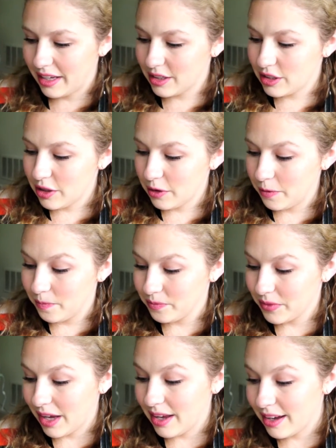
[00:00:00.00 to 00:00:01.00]
So
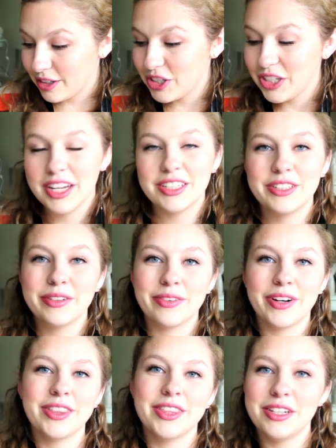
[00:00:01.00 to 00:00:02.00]
I actually had to
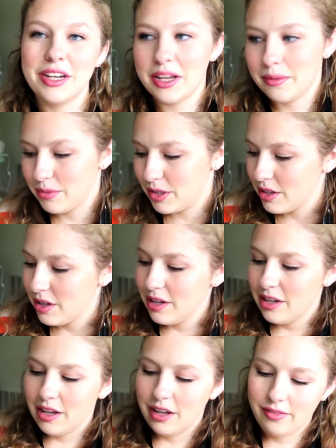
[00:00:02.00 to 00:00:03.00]
write the names
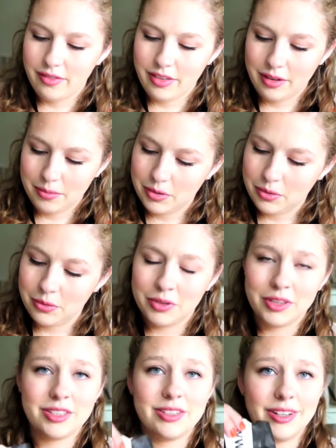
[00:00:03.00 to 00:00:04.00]
of them on
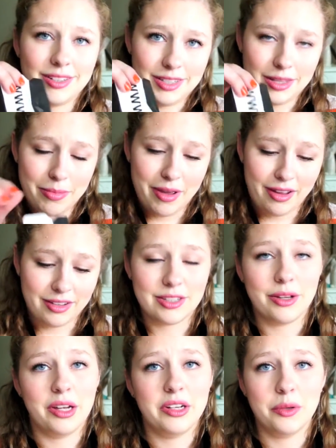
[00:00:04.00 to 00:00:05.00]
the sides of the bag so
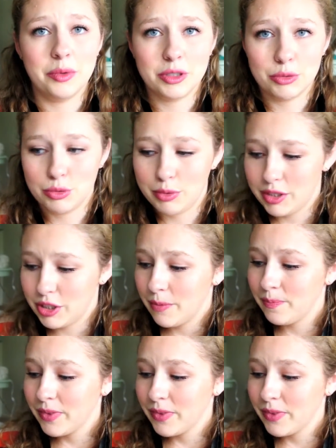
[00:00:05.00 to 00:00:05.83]
I knew which was which.